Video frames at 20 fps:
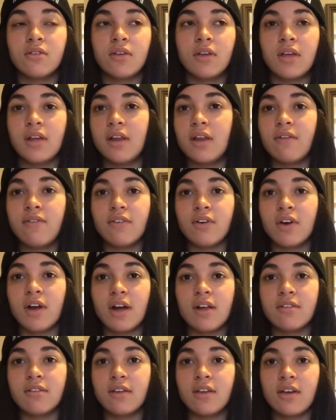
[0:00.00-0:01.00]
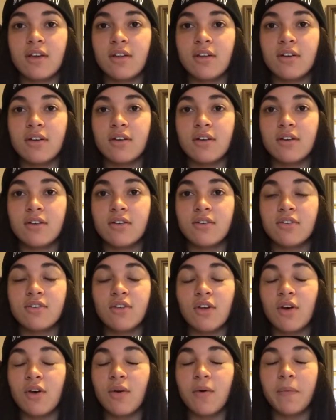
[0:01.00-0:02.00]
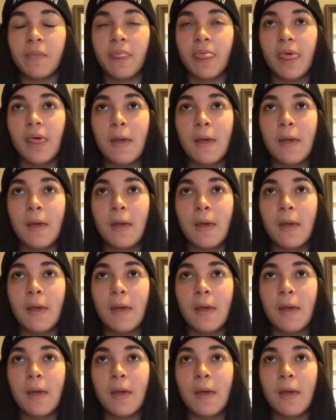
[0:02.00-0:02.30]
he never got to kill her. So